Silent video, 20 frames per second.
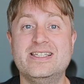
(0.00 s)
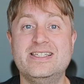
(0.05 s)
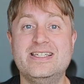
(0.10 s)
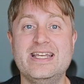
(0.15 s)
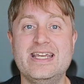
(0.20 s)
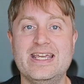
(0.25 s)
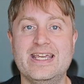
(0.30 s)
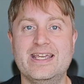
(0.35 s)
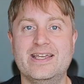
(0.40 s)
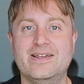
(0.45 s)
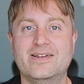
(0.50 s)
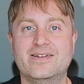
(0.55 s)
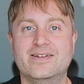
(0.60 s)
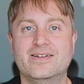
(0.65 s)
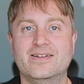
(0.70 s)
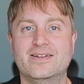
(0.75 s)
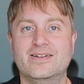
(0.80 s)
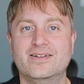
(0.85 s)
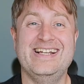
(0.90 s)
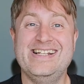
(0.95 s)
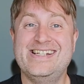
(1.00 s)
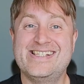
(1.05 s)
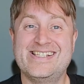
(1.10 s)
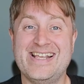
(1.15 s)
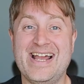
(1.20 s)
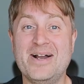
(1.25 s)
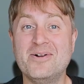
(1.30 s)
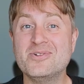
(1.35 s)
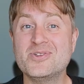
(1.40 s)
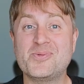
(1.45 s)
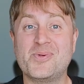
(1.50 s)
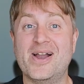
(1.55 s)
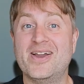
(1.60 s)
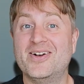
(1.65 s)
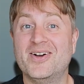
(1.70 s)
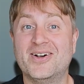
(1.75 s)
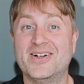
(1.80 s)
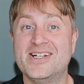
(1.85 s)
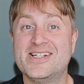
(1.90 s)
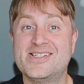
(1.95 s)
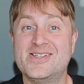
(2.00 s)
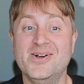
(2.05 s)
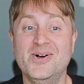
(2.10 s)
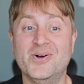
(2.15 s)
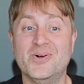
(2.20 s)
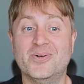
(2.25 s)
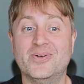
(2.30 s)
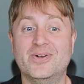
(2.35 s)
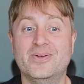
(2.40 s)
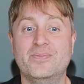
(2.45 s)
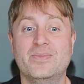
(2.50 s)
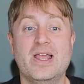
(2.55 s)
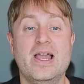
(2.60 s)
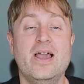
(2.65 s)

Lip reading: D. It sounds right on its own.